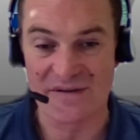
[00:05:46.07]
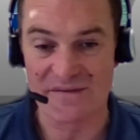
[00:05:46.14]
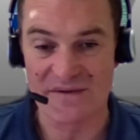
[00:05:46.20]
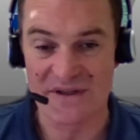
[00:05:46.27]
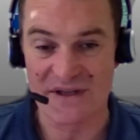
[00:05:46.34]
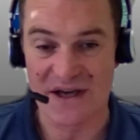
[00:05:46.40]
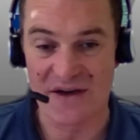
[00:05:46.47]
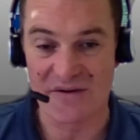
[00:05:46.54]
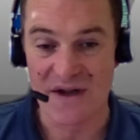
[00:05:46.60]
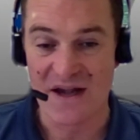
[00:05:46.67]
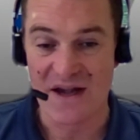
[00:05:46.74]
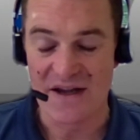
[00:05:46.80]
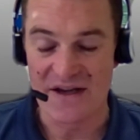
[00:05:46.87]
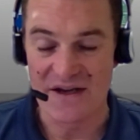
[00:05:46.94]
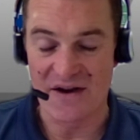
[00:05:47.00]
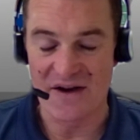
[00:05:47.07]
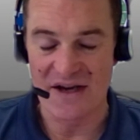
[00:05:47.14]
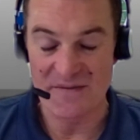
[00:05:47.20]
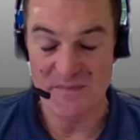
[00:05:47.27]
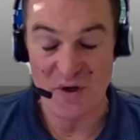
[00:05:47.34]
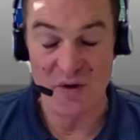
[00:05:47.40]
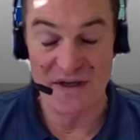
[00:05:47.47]
So it's
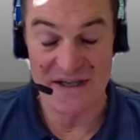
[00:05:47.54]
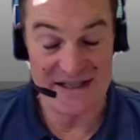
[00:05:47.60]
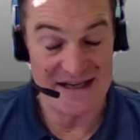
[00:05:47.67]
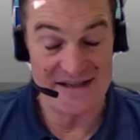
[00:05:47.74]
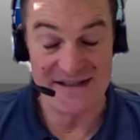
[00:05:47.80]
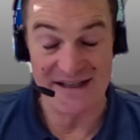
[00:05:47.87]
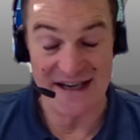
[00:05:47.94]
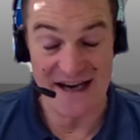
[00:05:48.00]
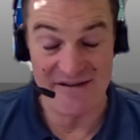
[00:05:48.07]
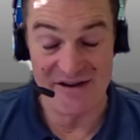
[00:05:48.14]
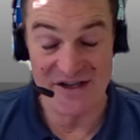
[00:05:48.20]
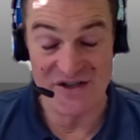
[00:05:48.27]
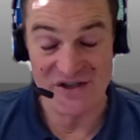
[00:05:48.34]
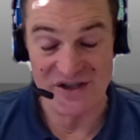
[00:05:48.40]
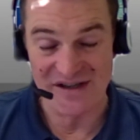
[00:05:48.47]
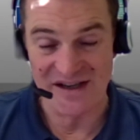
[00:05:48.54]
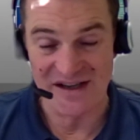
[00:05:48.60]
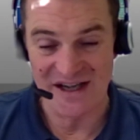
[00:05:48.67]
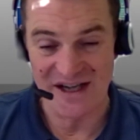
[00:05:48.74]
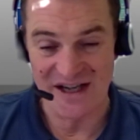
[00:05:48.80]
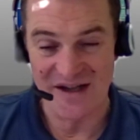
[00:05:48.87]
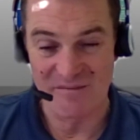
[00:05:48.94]
purely down to the garage,
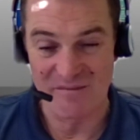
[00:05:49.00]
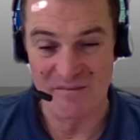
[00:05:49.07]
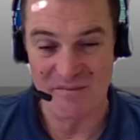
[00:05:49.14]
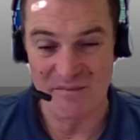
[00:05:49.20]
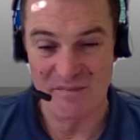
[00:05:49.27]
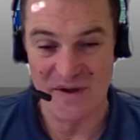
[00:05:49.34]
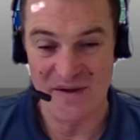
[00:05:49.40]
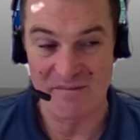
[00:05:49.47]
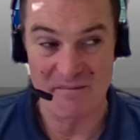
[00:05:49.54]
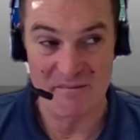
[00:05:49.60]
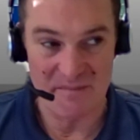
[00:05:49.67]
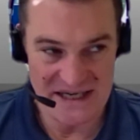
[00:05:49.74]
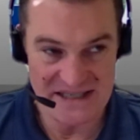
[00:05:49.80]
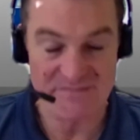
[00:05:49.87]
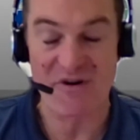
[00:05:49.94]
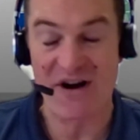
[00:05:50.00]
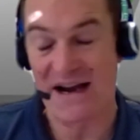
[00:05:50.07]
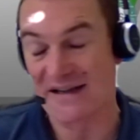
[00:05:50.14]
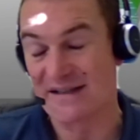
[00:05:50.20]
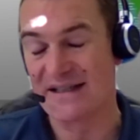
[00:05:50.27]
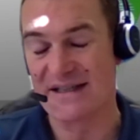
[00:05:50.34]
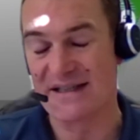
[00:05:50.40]
but best
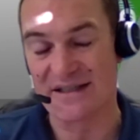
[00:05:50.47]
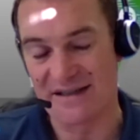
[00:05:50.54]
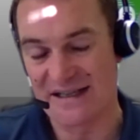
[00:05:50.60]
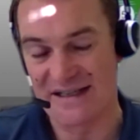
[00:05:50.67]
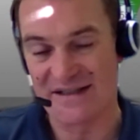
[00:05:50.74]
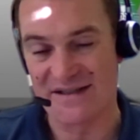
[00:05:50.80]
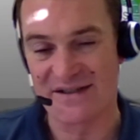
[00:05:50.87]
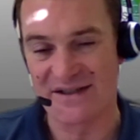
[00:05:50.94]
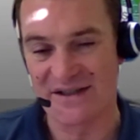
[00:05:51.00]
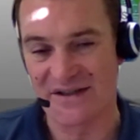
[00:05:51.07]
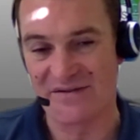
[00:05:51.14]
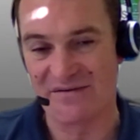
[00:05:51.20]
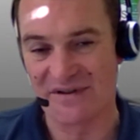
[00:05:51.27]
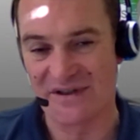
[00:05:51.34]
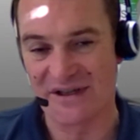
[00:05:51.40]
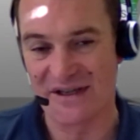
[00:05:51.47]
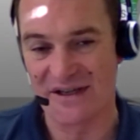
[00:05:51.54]
practice is to